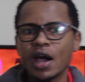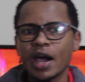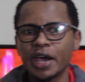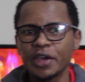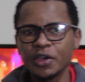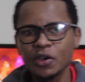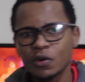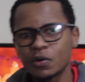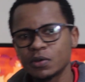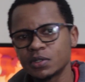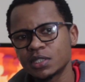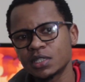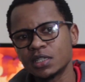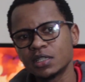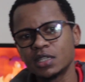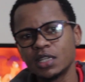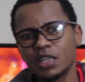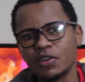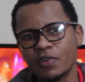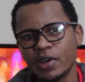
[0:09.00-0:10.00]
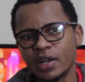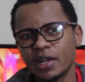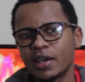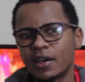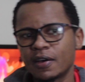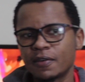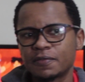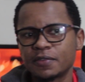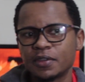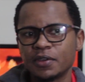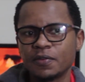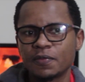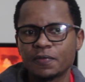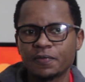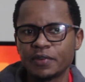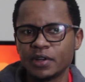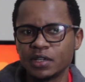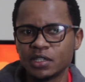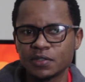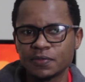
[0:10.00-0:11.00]
Are you constantly running after your
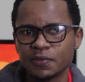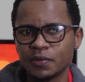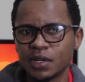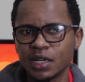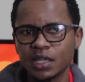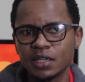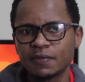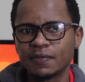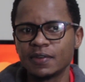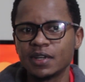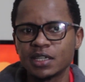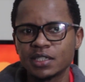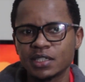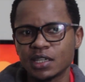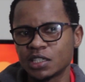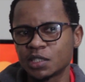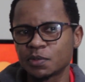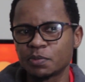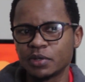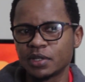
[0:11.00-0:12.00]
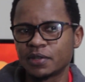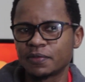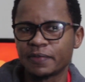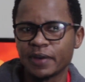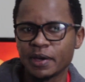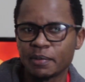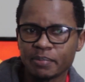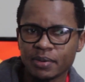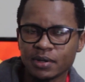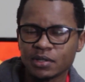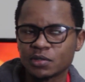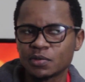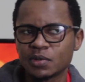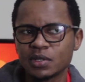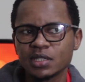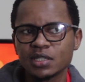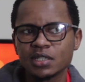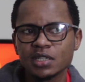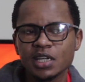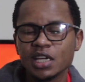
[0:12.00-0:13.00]
friends for Netflix and Spotify
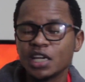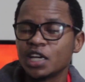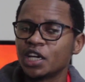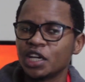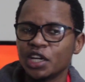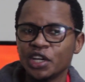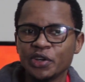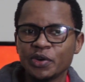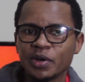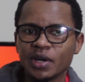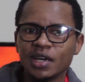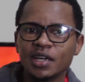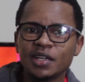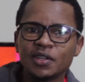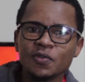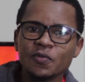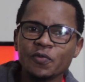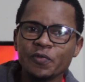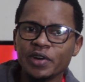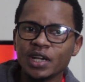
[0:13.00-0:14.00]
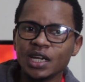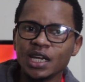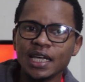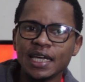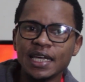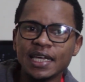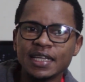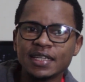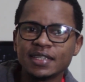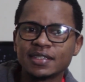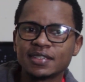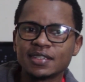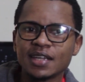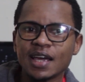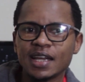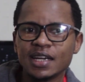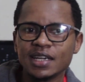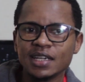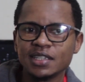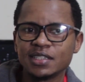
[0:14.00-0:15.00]
passwords? Do you get really
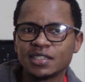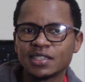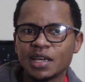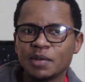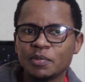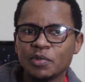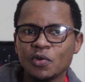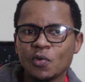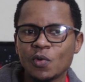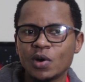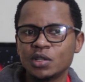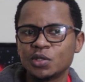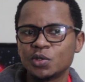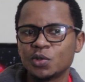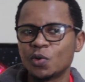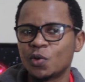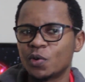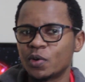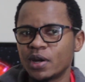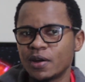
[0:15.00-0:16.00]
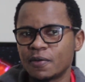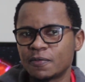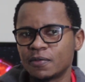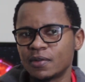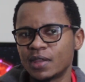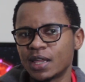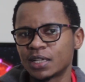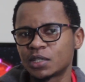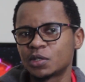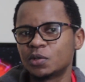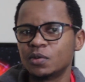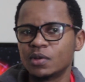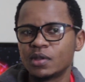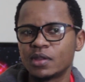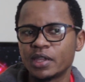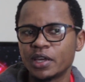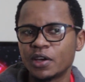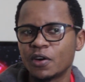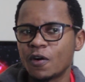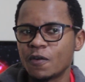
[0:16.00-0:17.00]
sad each time you want to order for that cool
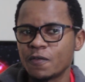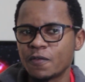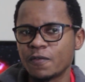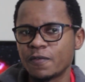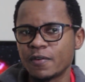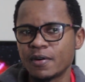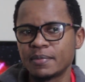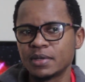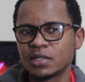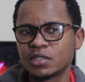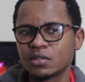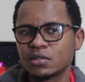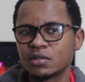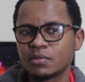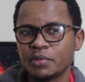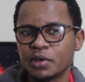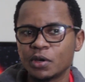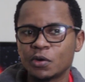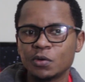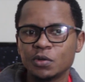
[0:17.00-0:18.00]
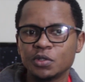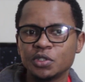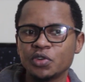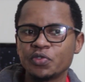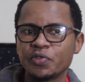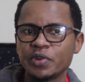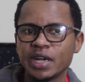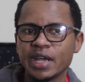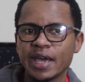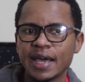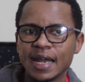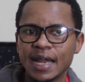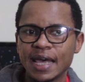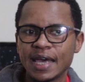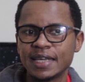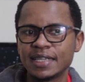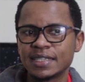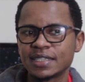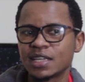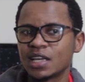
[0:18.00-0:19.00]
thing off of Amazon because you
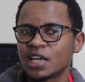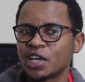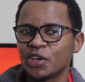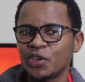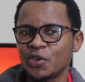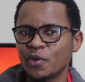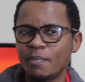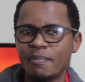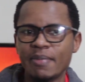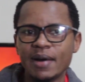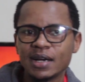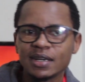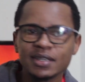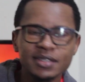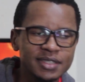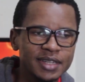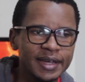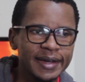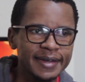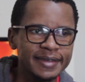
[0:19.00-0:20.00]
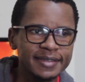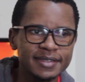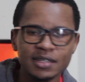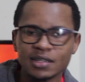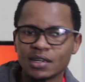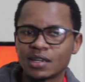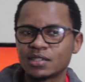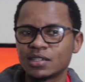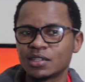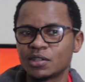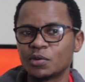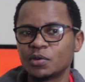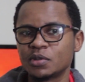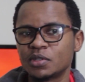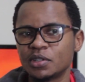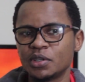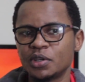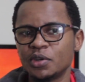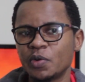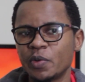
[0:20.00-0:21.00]
realize your bank sucks and hasn't
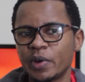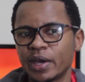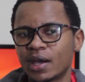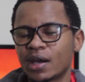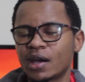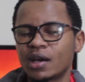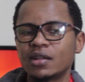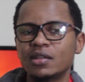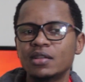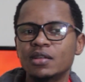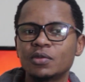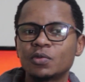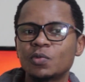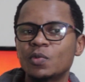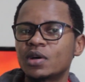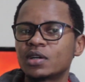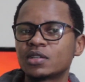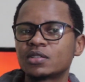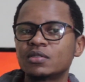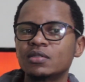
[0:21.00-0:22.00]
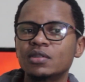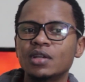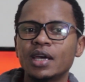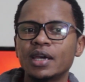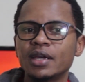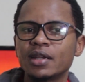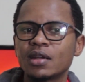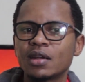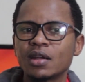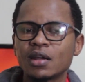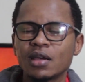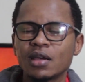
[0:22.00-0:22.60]
gotten you a card that works online?